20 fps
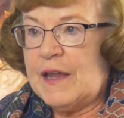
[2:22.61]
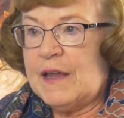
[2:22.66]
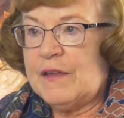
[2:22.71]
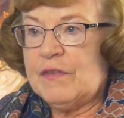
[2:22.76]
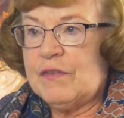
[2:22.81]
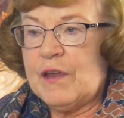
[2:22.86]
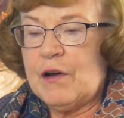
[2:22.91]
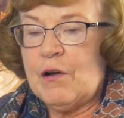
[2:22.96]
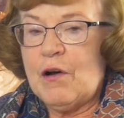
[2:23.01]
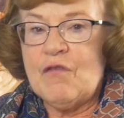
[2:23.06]

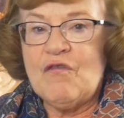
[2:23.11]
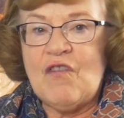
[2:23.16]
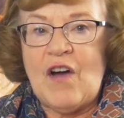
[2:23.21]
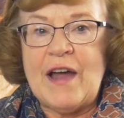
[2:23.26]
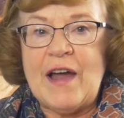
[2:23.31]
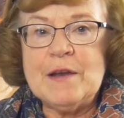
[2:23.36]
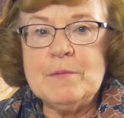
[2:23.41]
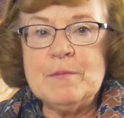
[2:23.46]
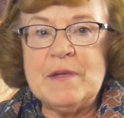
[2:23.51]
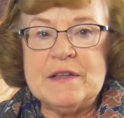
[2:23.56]
there are
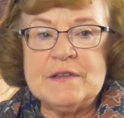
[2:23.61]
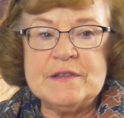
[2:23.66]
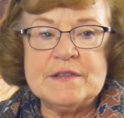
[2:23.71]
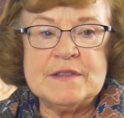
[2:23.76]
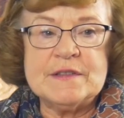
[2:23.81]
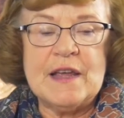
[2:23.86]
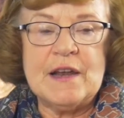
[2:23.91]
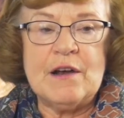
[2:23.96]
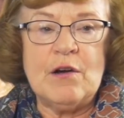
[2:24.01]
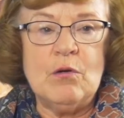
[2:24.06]
vitamins
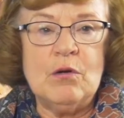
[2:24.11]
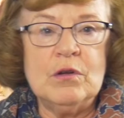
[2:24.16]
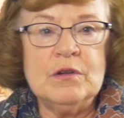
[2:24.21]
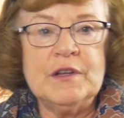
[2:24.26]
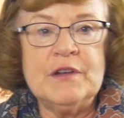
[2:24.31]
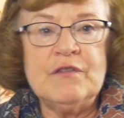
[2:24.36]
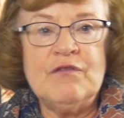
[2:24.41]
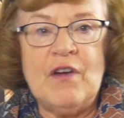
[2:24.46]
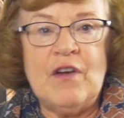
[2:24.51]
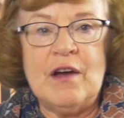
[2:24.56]
that are
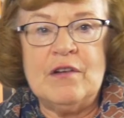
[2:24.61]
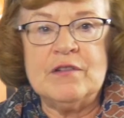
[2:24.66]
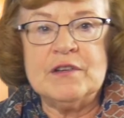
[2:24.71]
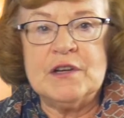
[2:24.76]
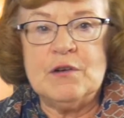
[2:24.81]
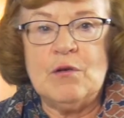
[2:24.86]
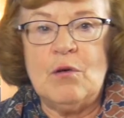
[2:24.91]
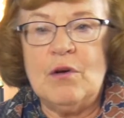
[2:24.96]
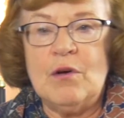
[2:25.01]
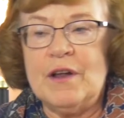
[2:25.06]
only found
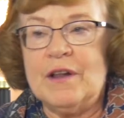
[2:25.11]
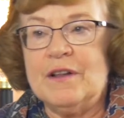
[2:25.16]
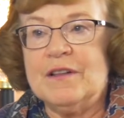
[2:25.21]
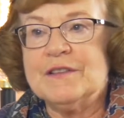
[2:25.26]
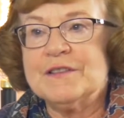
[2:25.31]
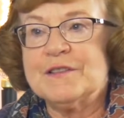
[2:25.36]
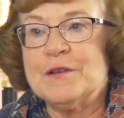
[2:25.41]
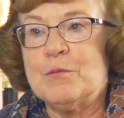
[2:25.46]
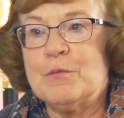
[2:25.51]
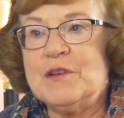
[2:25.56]
in oil.
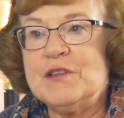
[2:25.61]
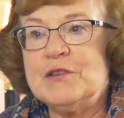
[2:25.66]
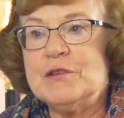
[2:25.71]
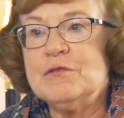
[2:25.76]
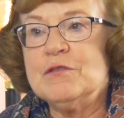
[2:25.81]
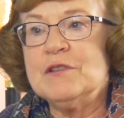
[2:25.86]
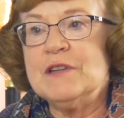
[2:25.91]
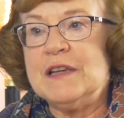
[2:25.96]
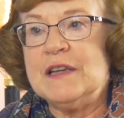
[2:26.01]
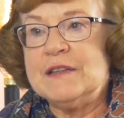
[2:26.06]
So we
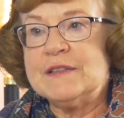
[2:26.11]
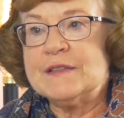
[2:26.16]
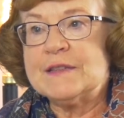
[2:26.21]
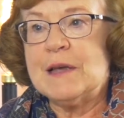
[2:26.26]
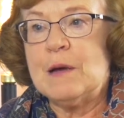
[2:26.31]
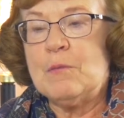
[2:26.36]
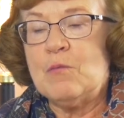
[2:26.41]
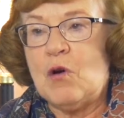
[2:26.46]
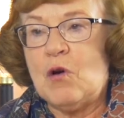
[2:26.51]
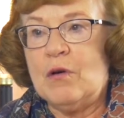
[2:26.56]
do need
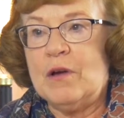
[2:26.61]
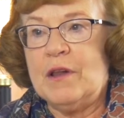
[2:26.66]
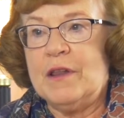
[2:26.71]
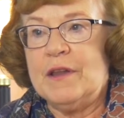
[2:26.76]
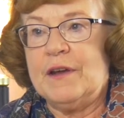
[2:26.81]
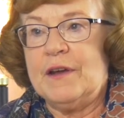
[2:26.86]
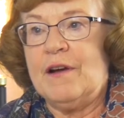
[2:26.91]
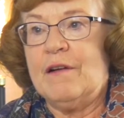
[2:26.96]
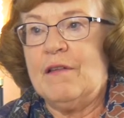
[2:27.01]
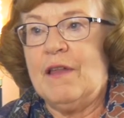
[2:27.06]
some oil
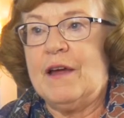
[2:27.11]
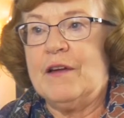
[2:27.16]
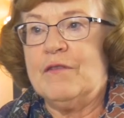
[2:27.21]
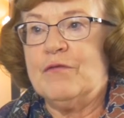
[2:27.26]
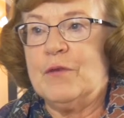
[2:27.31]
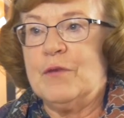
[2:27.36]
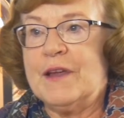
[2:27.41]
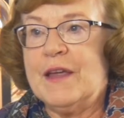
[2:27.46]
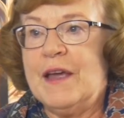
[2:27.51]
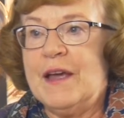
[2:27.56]
in our
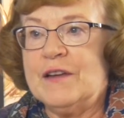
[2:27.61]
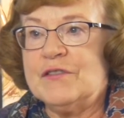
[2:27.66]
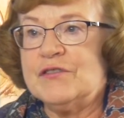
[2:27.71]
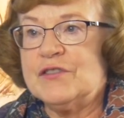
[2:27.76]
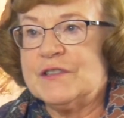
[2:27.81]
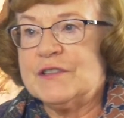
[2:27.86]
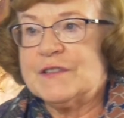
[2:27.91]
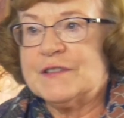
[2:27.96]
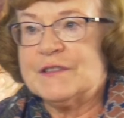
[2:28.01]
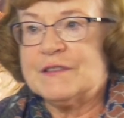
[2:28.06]
life. We can't
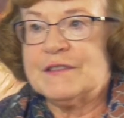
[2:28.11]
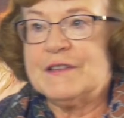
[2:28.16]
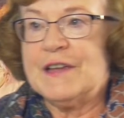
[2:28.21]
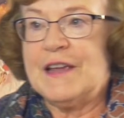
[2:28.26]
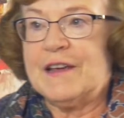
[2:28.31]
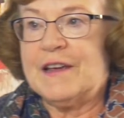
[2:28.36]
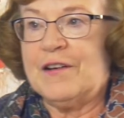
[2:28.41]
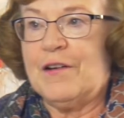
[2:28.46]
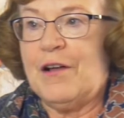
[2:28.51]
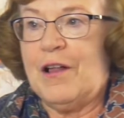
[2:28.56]
just
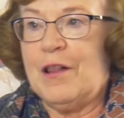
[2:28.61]
take it all